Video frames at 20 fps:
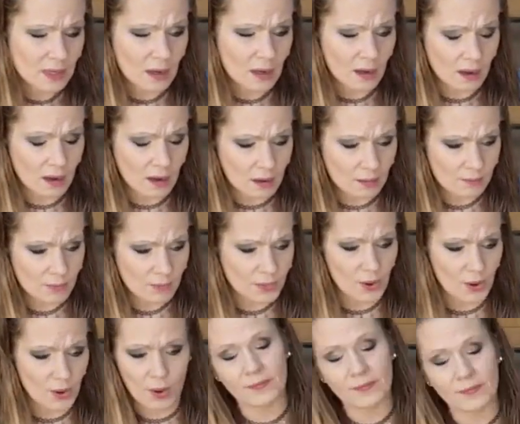
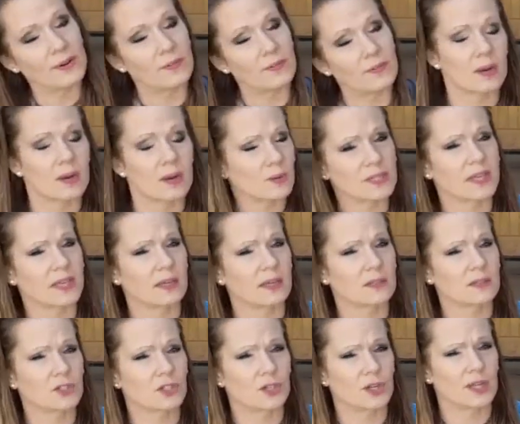Though I've never had breast
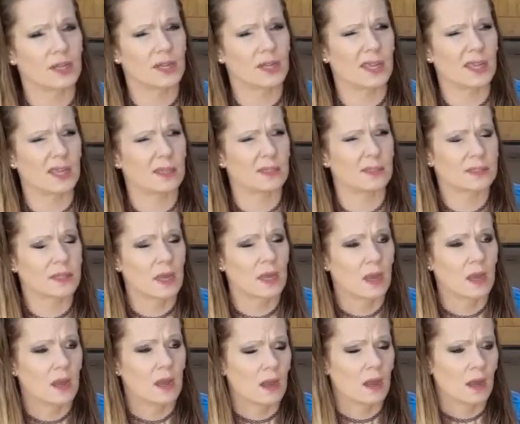cancer, it is
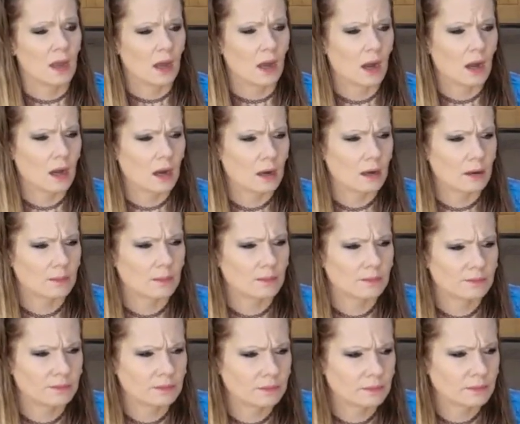
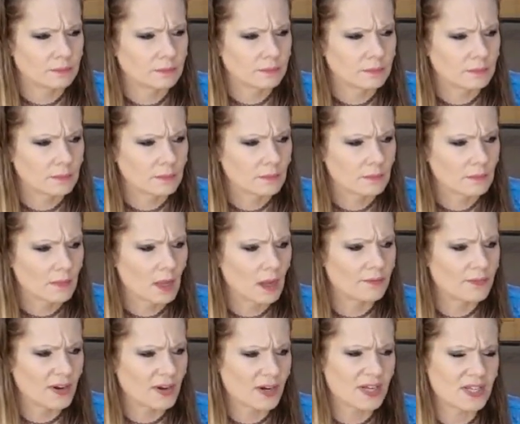a
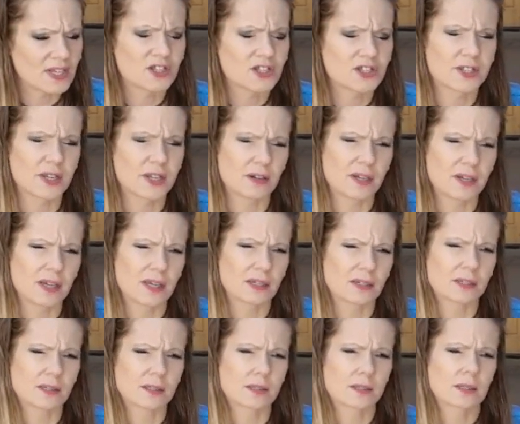very
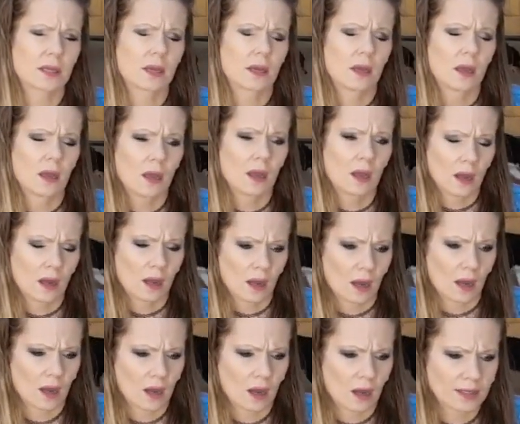serious
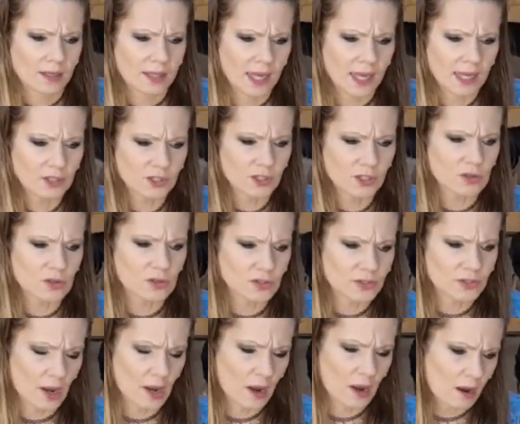
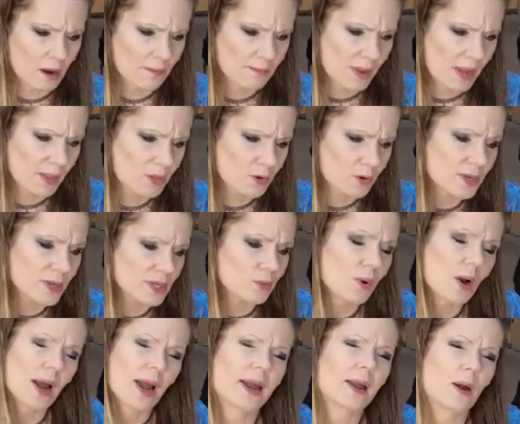cancers. And the reason
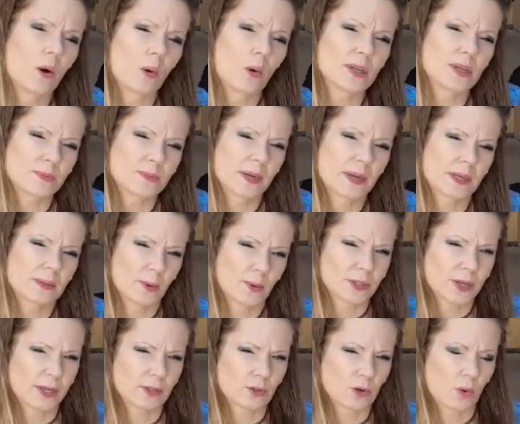why I always pick
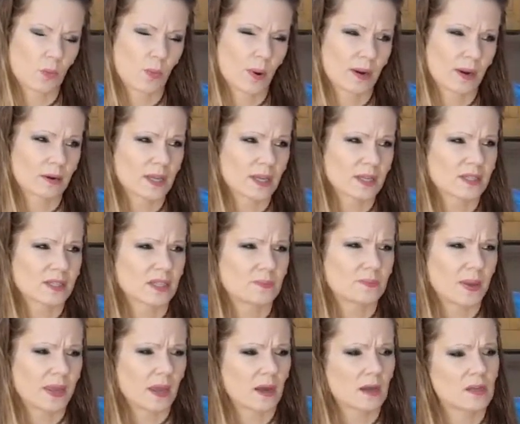breast cancer awareness is
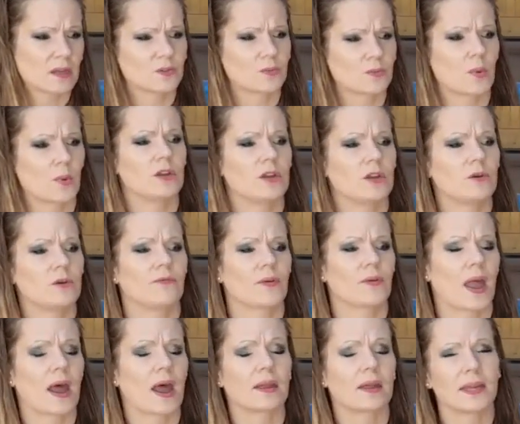because when you've
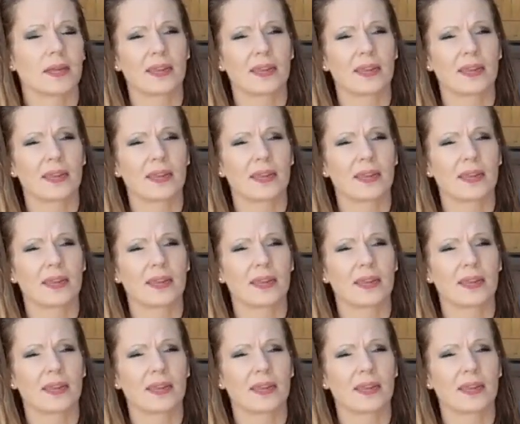had